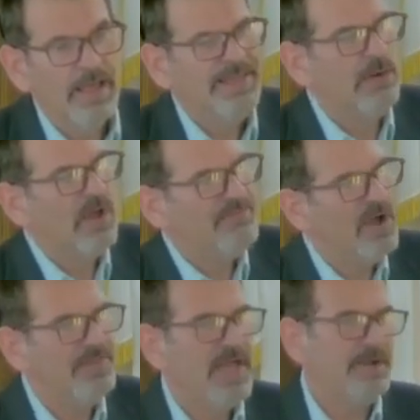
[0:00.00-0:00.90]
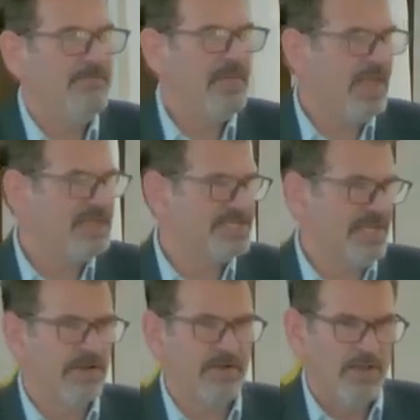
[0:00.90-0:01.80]
Now, I find that
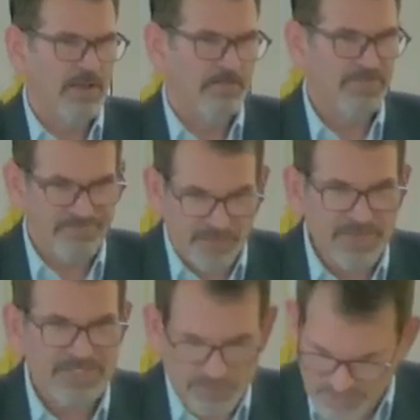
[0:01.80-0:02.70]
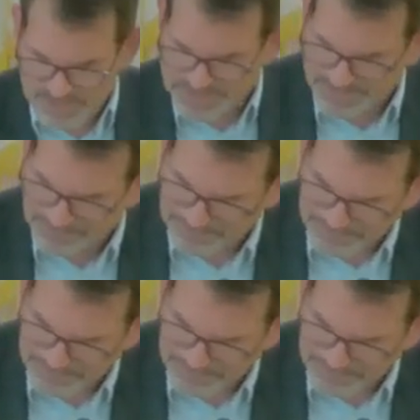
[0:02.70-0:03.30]
amazing, but for this reason.